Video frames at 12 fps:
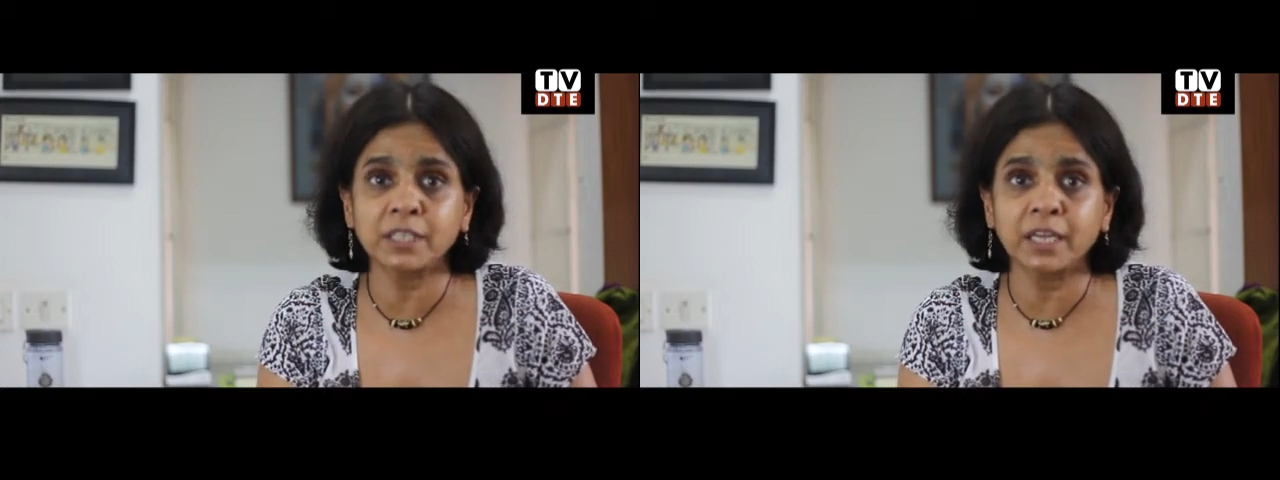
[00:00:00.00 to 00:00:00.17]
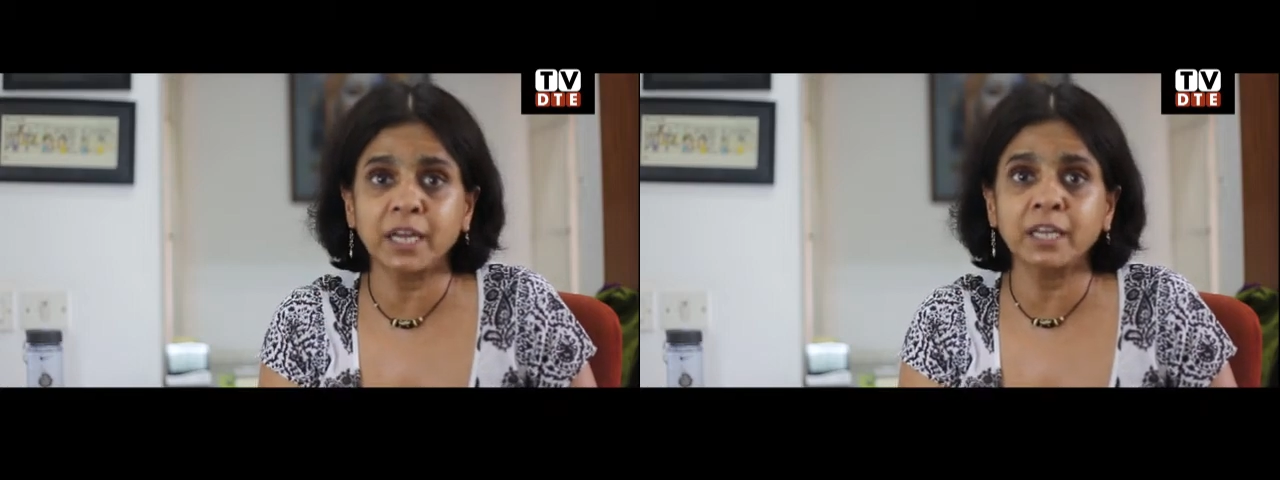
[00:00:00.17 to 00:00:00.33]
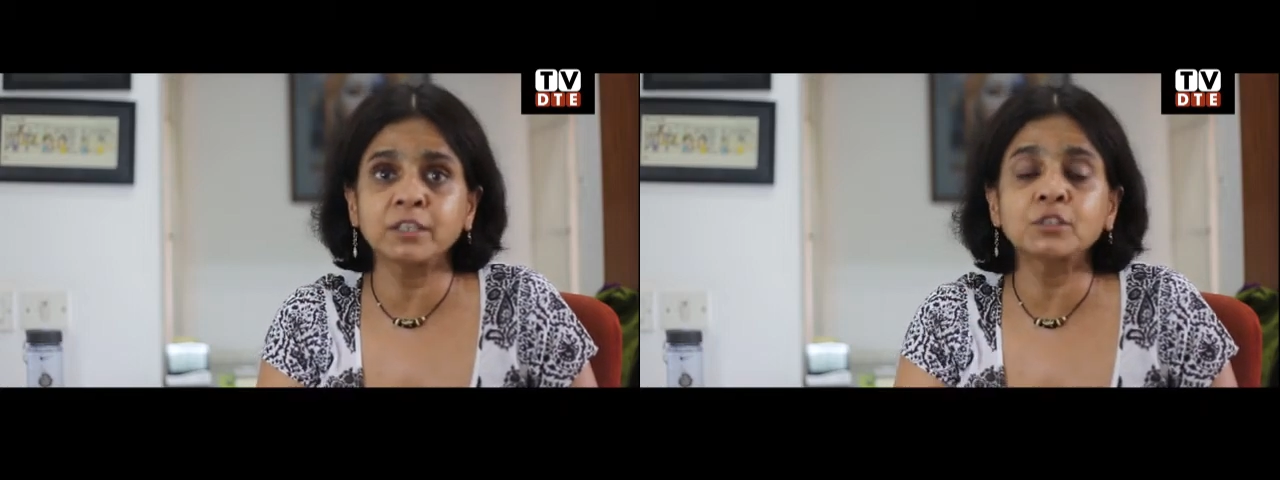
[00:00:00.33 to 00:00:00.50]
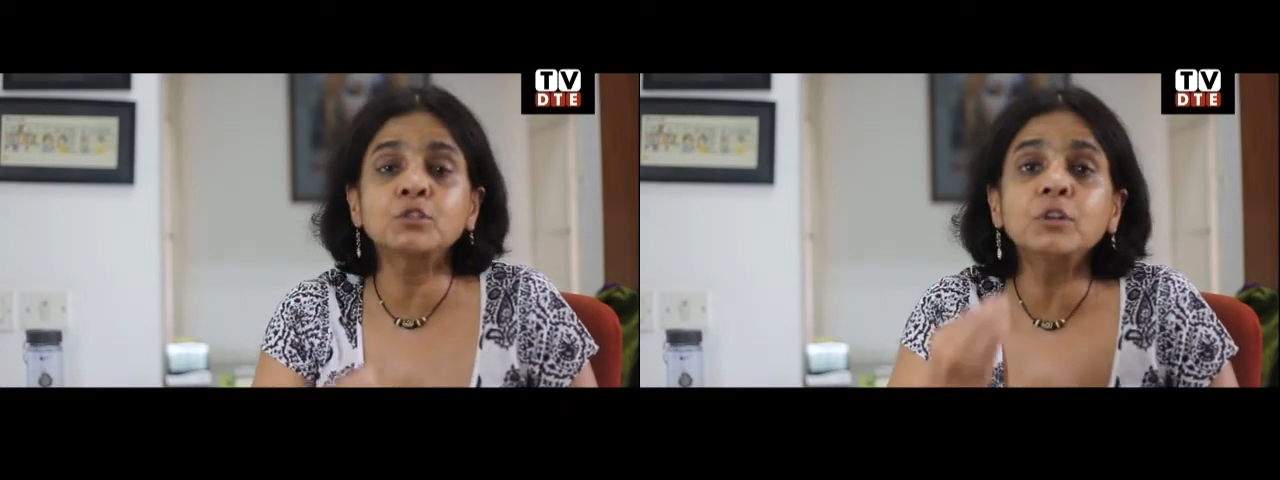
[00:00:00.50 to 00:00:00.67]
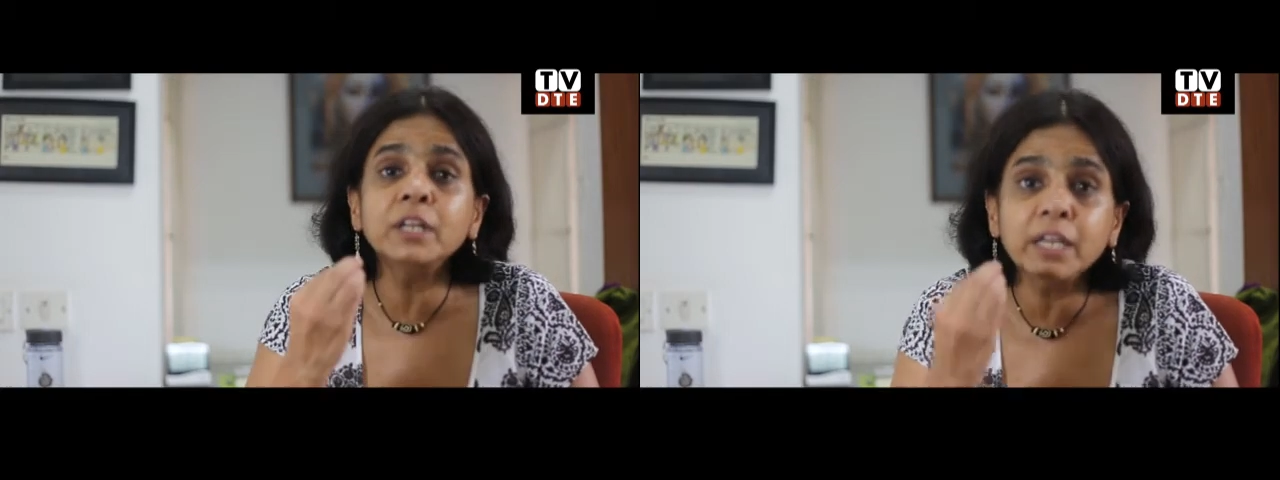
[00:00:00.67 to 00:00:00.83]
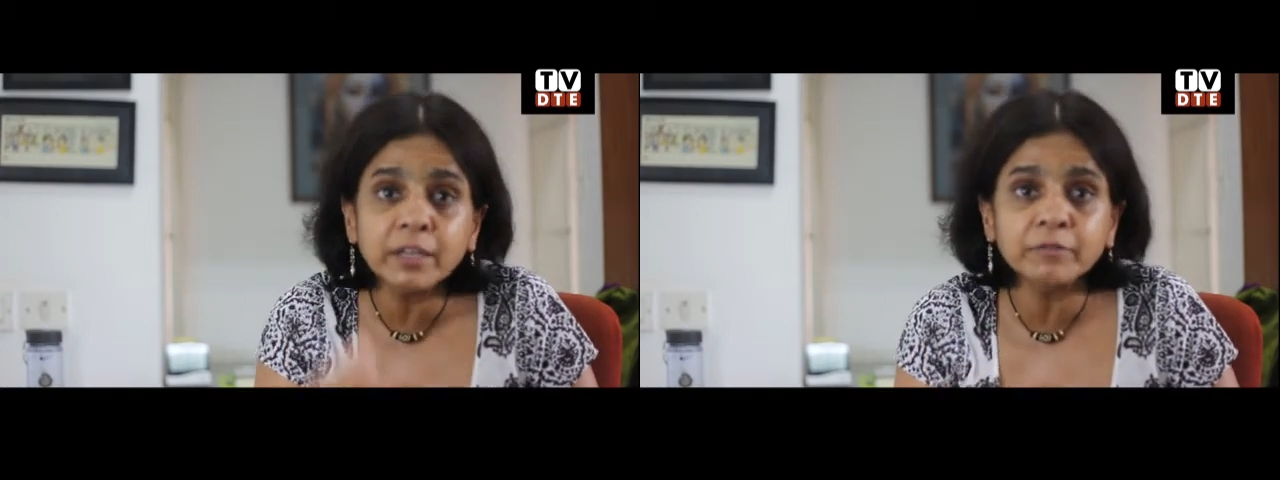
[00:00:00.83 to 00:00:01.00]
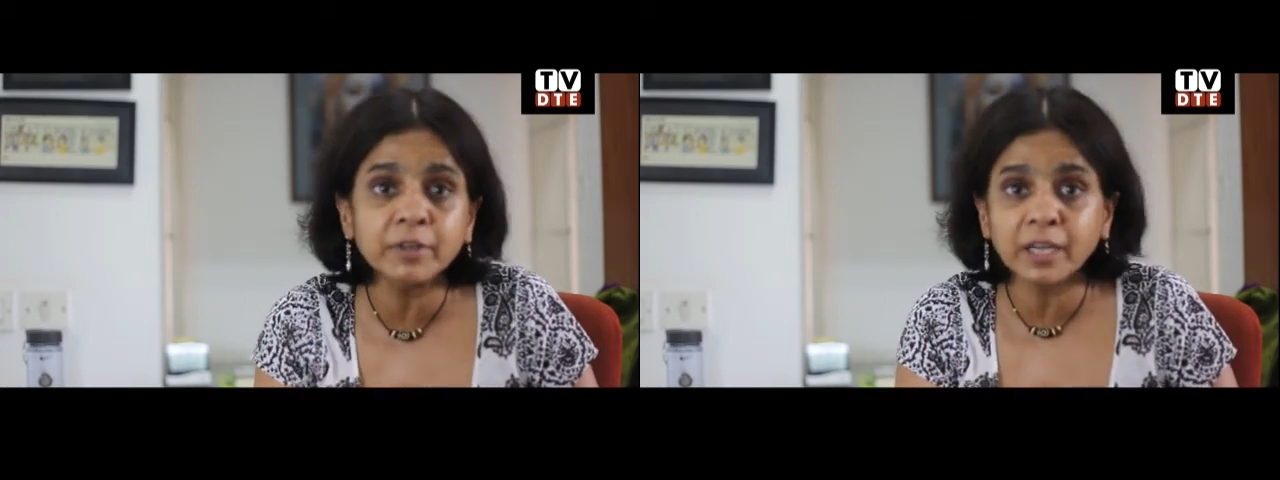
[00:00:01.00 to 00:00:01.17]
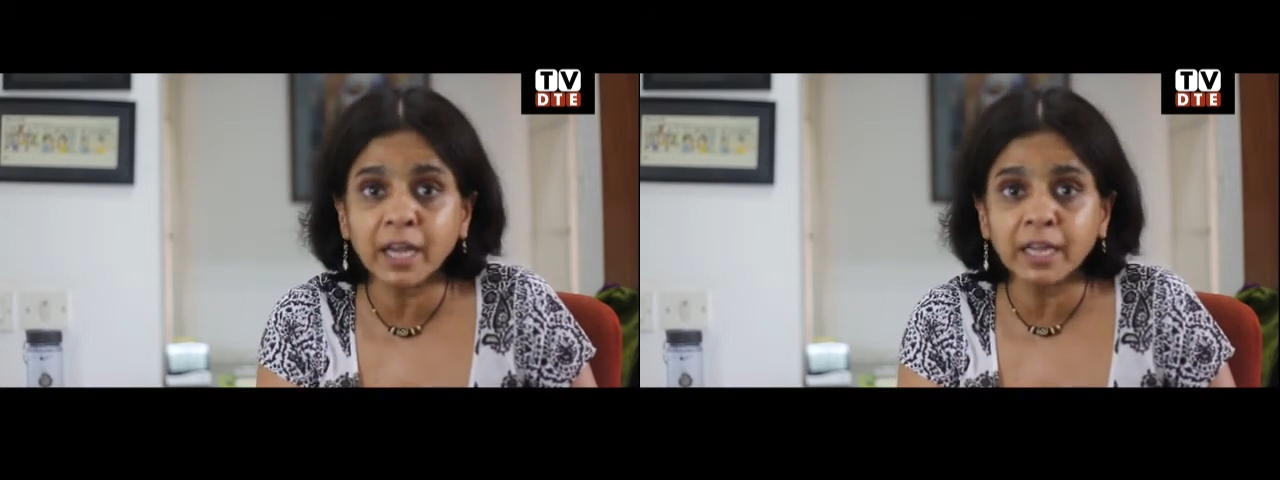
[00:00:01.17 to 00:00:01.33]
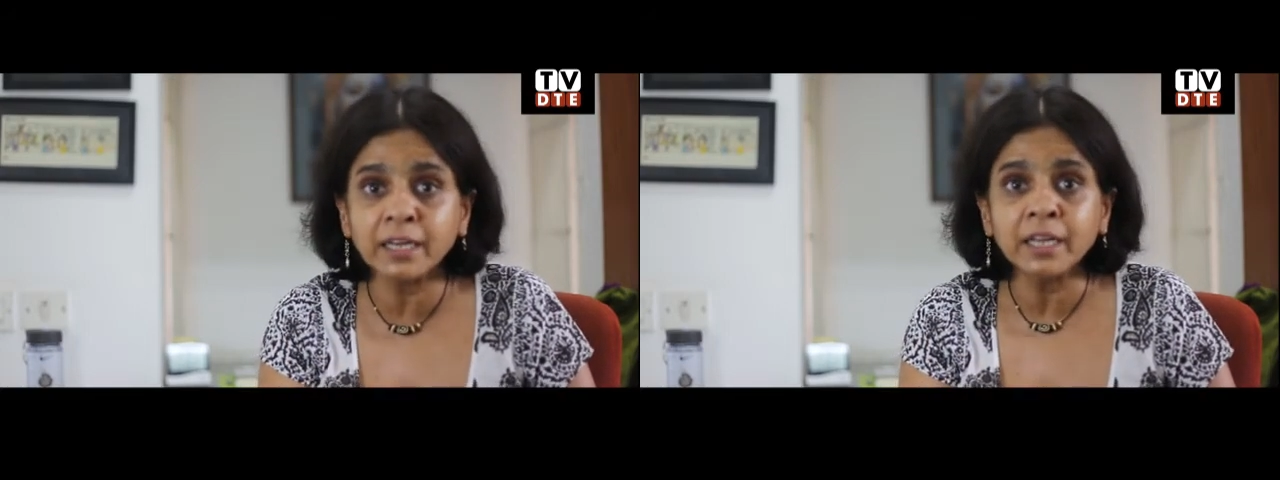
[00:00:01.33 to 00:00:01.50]
again, to live
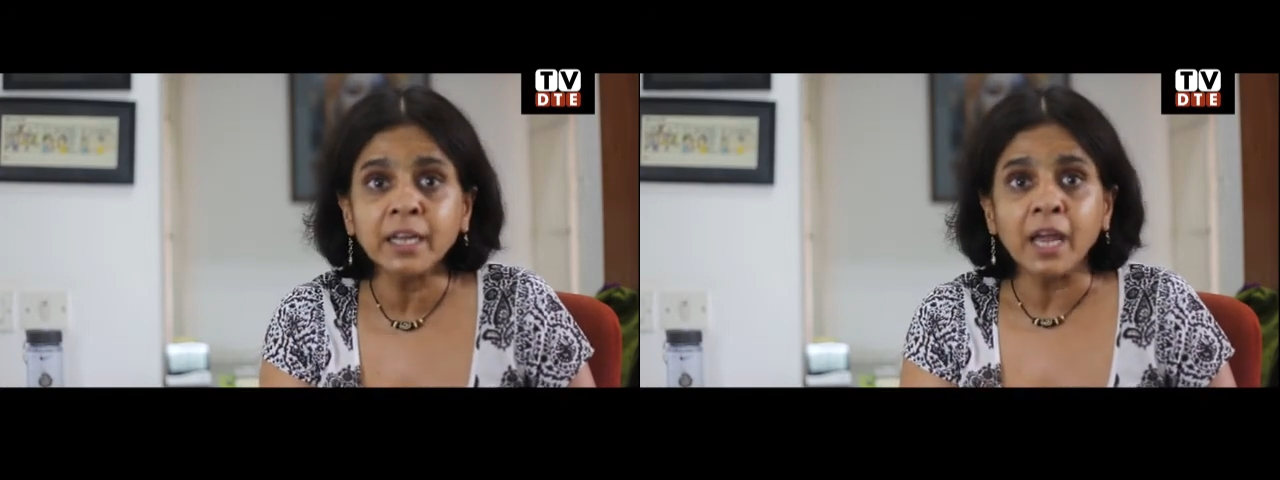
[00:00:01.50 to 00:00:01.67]
again.